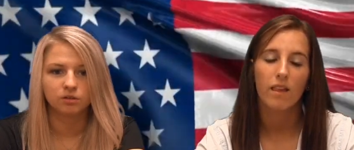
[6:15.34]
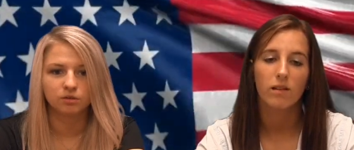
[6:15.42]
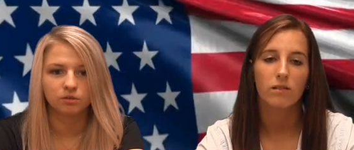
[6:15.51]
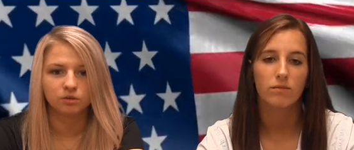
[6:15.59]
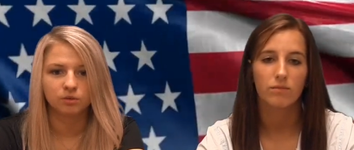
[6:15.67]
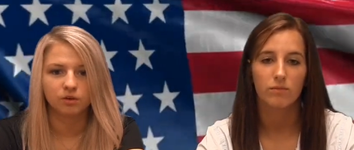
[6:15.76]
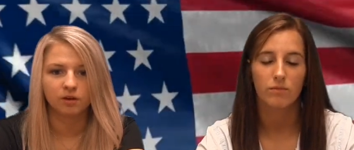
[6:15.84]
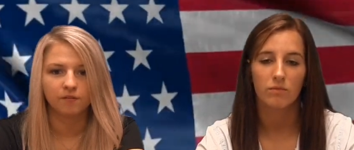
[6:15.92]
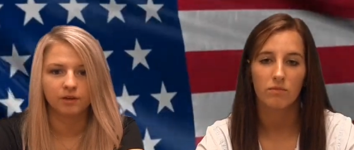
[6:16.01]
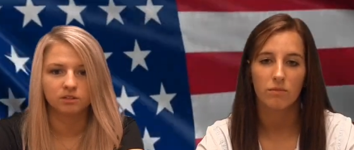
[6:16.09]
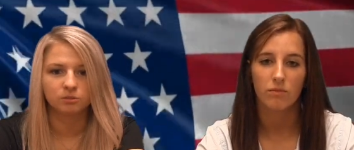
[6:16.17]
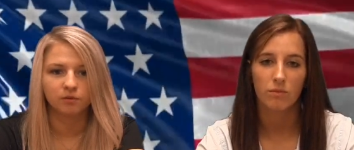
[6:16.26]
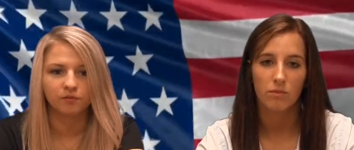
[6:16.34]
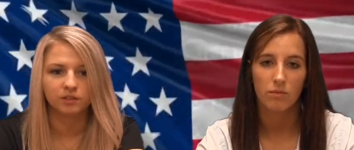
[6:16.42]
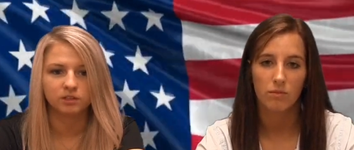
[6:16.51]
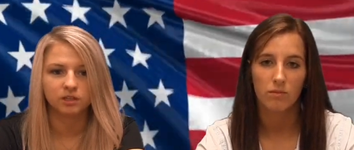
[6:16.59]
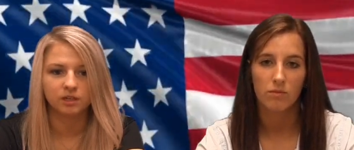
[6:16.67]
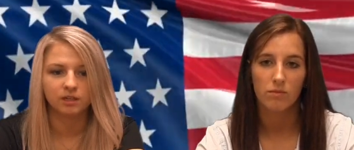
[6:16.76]
Speaker 1: who scored advanced
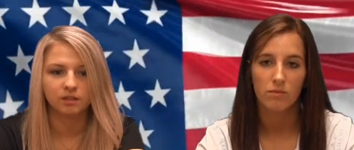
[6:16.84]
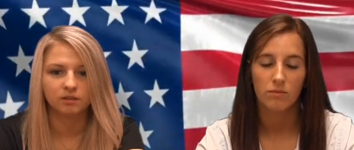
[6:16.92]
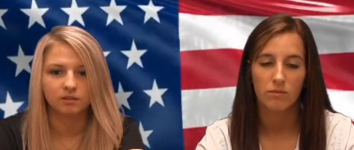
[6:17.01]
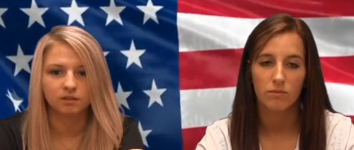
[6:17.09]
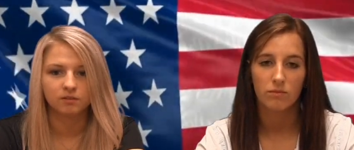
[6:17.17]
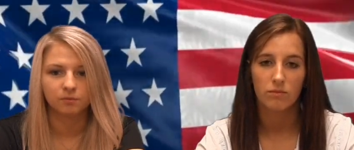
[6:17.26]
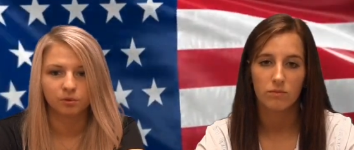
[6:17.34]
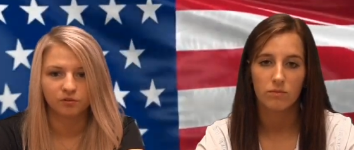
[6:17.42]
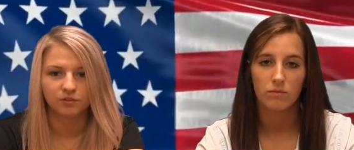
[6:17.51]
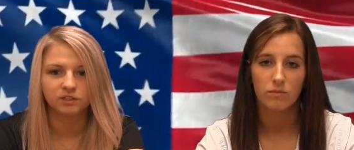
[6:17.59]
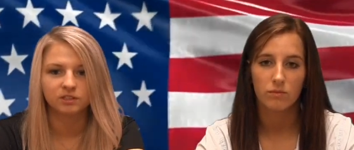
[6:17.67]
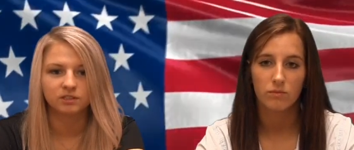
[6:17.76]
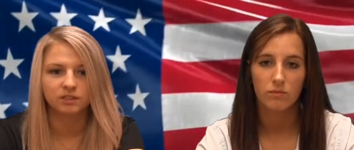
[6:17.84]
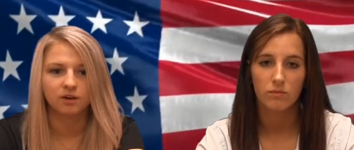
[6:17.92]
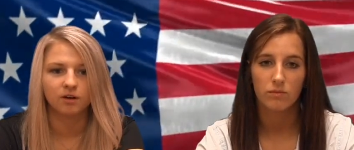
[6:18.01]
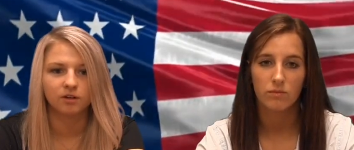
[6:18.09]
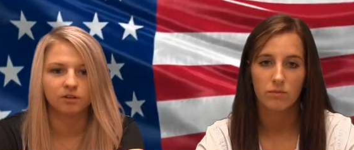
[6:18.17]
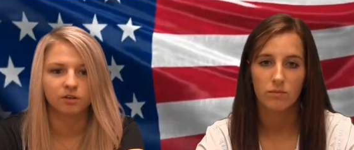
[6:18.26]
proficiency,
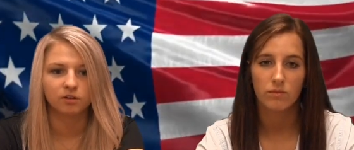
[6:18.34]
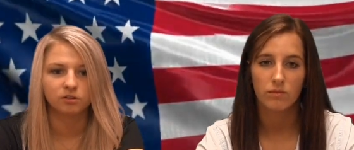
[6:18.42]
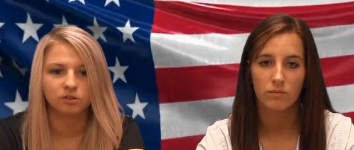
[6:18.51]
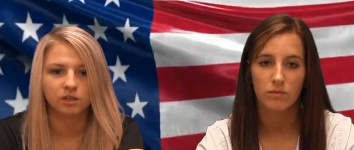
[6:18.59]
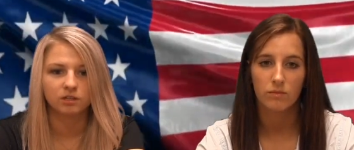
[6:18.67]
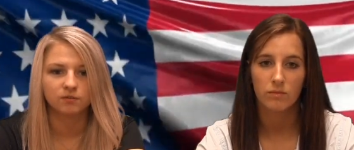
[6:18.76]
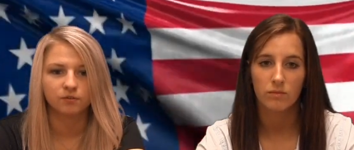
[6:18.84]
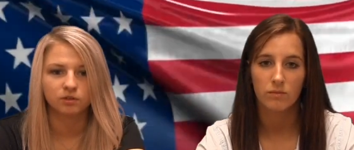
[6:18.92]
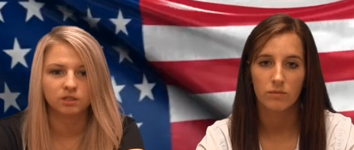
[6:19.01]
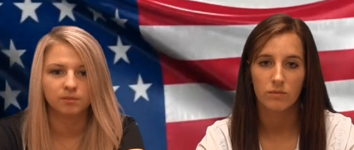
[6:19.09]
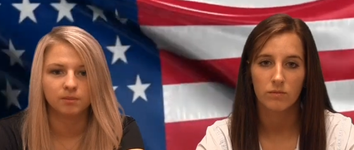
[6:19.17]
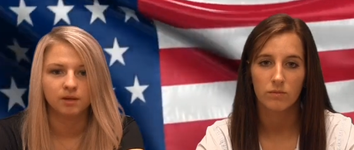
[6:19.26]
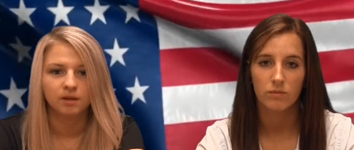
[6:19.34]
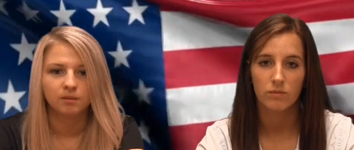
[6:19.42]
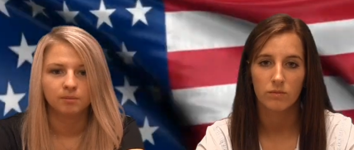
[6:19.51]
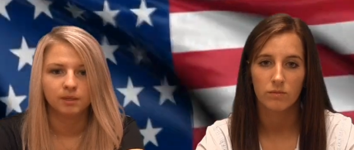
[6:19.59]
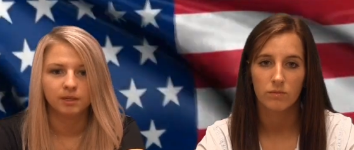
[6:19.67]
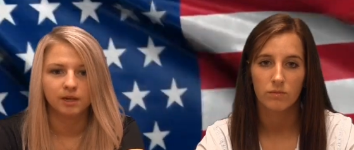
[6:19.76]
proficiency on their 2014
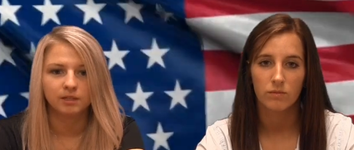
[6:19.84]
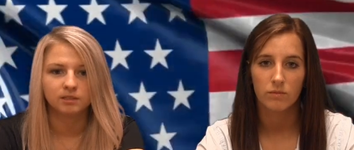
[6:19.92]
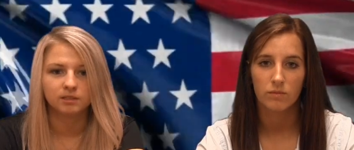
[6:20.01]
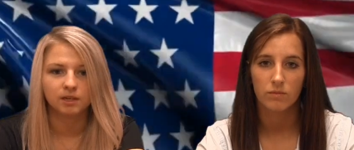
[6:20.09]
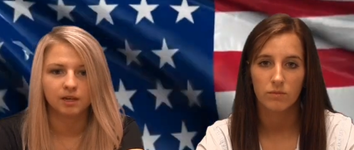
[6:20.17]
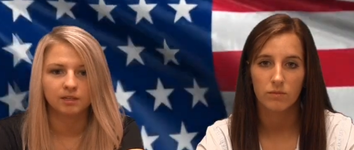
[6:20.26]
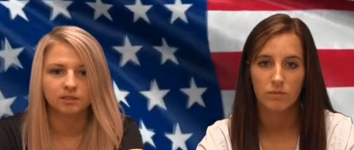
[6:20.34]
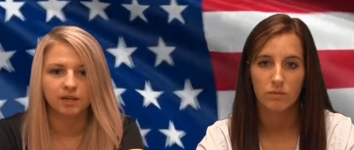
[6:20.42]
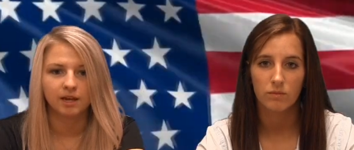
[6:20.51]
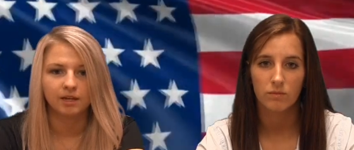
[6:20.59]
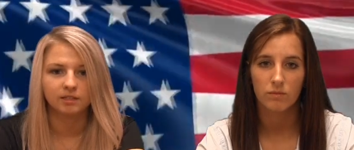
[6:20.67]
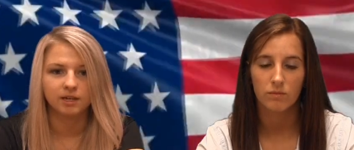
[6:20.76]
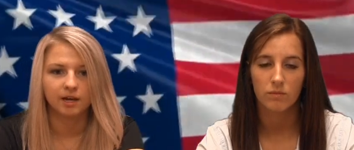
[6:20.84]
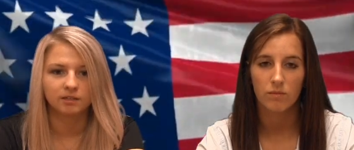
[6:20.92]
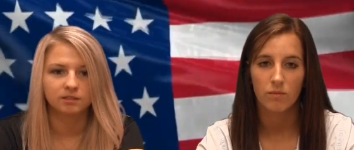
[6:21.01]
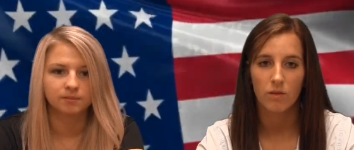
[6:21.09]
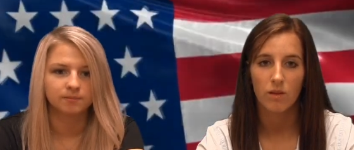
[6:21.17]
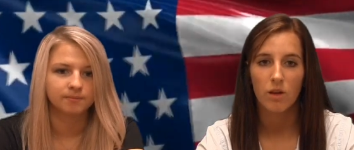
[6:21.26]
Speaker 2: PSSA
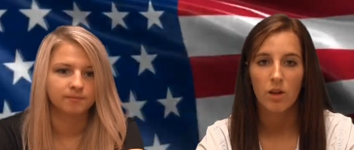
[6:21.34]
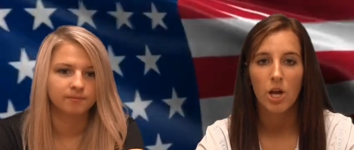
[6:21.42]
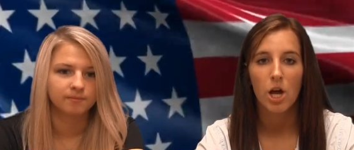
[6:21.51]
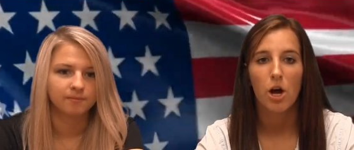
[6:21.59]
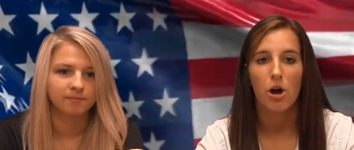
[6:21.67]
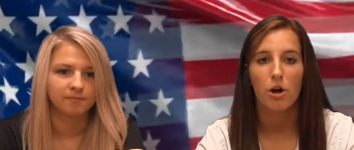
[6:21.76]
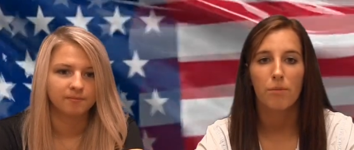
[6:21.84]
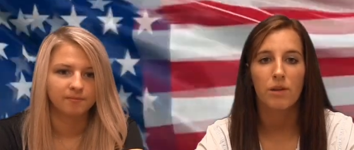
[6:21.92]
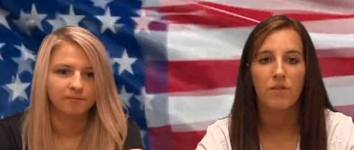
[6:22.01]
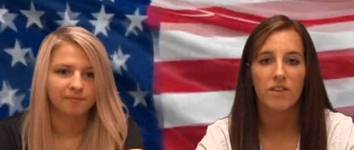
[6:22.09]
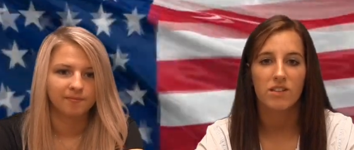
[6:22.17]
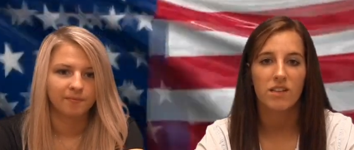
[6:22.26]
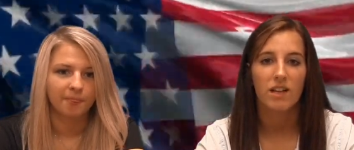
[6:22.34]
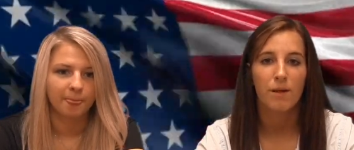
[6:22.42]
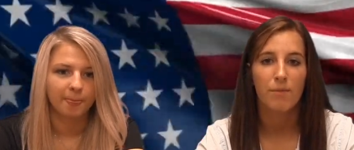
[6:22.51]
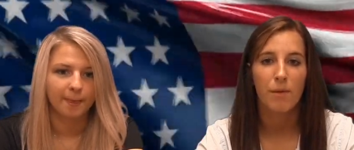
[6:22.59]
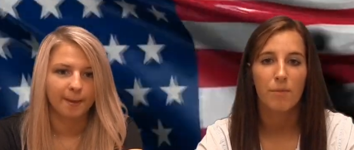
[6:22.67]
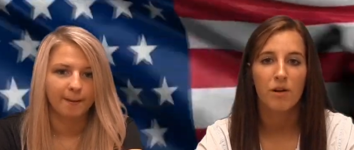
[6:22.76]
test. Army visit.
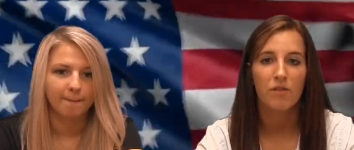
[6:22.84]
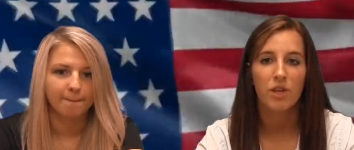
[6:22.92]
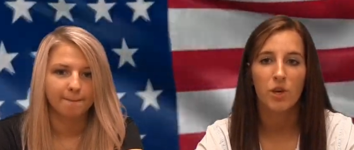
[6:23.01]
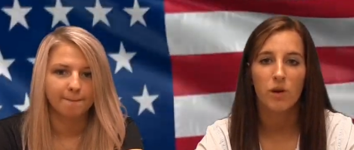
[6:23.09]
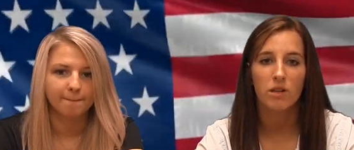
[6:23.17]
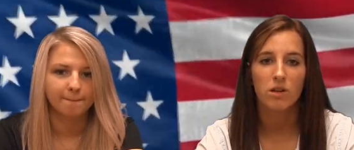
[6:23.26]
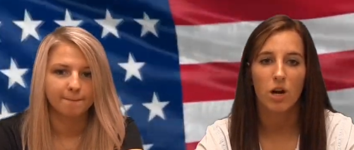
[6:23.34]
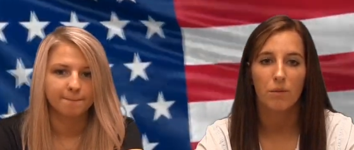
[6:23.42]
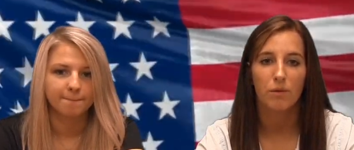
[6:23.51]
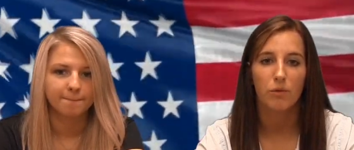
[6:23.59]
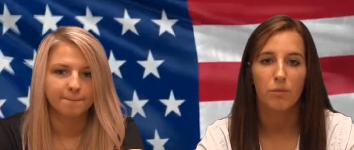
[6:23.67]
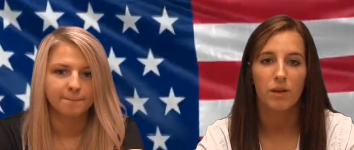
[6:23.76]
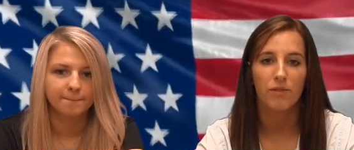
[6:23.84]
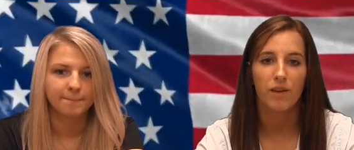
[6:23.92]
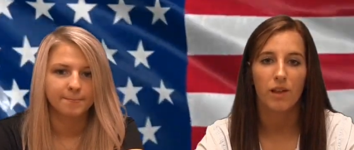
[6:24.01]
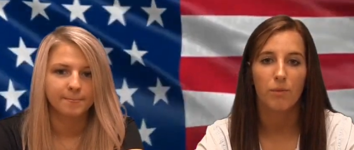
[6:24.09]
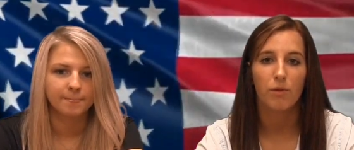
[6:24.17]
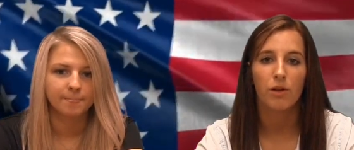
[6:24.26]
A member of the U.S. Army will be
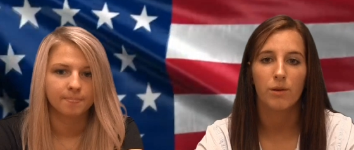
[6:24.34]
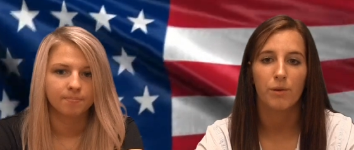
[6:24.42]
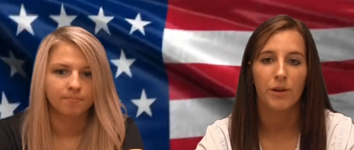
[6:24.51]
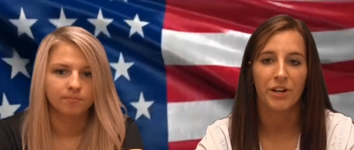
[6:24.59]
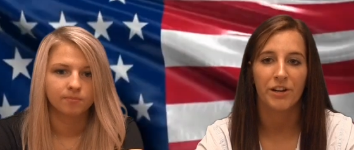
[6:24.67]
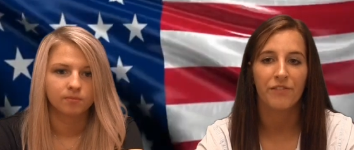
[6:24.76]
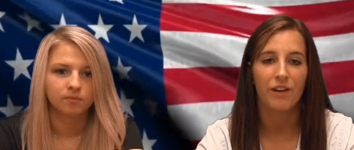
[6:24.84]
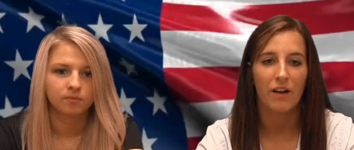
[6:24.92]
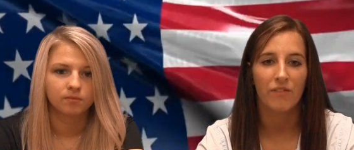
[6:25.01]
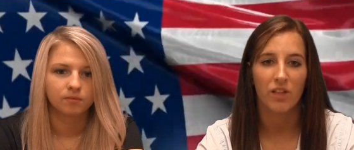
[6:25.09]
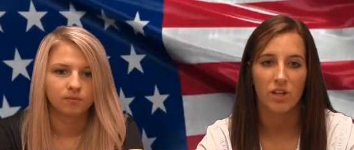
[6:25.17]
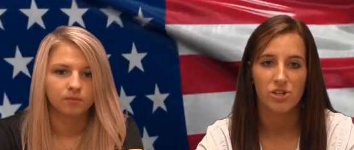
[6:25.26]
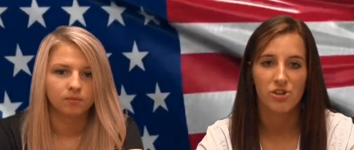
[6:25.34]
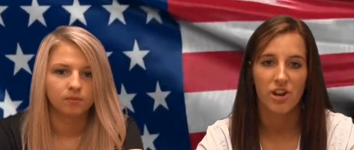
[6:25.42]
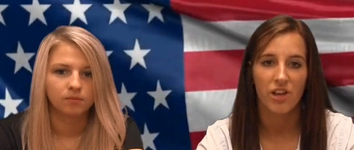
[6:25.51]
available in period 5 lunch